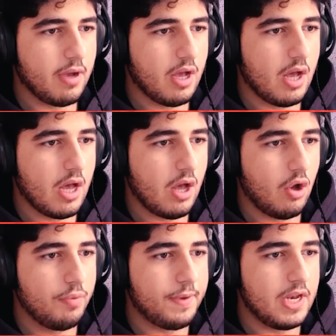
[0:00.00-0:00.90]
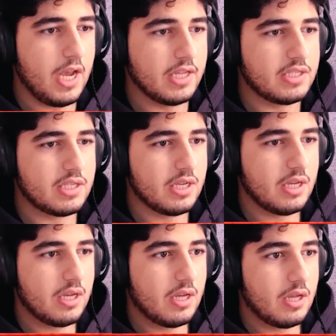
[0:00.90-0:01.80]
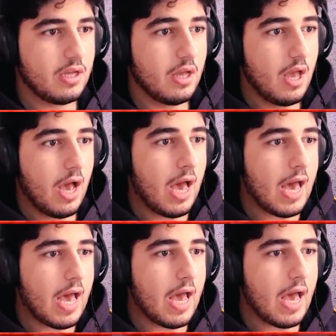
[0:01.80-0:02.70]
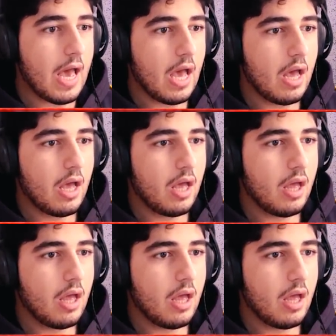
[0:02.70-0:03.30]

Ah! Open it! Ah!